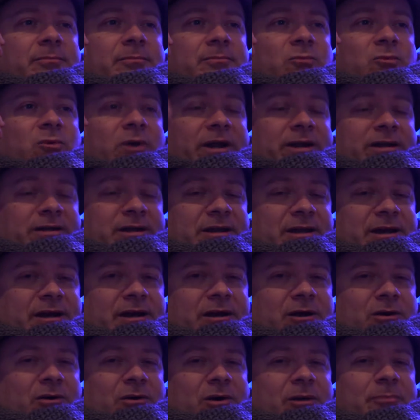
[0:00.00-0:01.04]
right
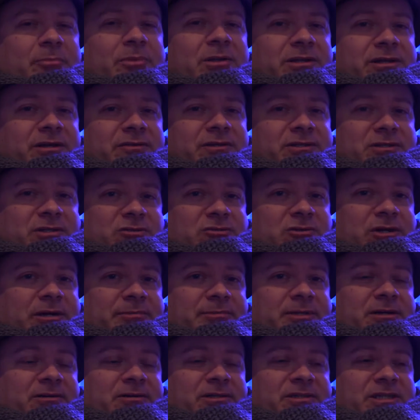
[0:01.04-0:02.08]
now I believe it's a drop
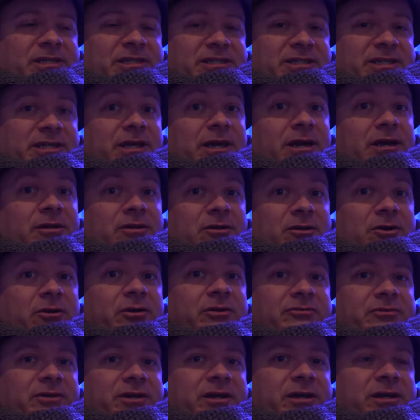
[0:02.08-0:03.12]
down that says get
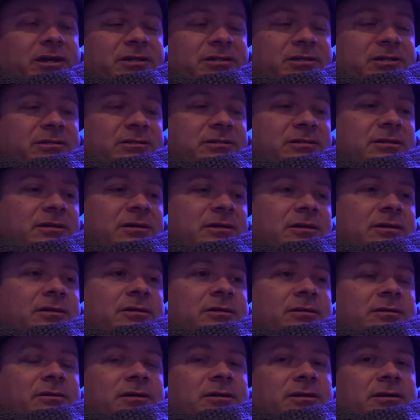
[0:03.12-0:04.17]
notifications.
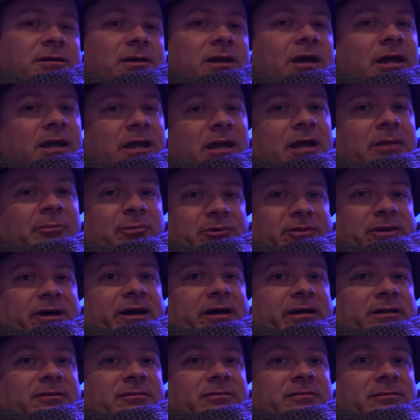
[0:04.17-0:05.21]
Enable
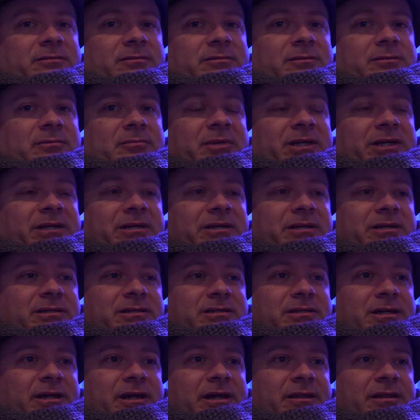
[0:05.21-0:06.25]
that,
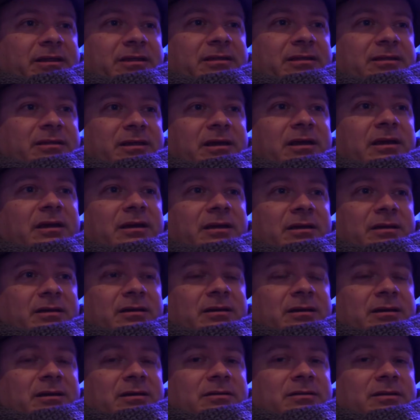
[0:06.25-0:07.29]
because I think
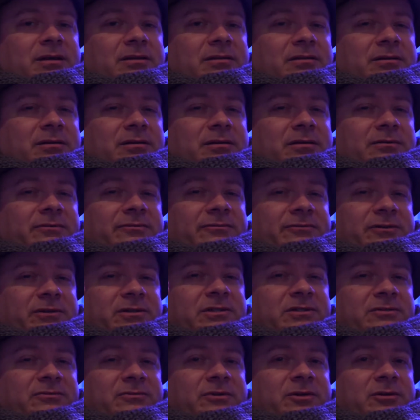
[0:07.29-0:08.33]
that the
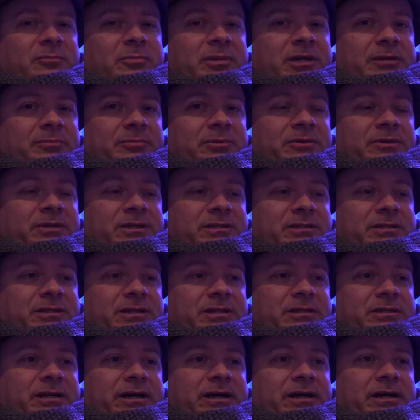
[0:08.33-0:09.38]
first few people that
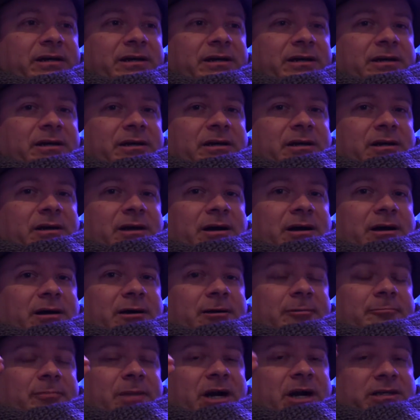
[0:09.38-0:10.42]
did that,
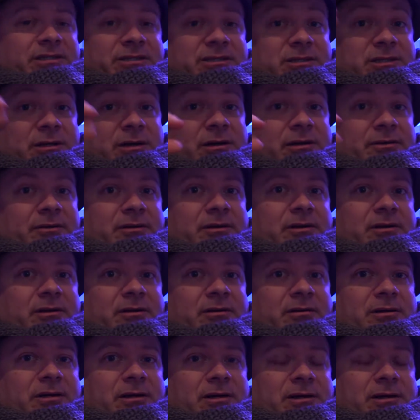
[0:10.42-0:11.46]
I saw their,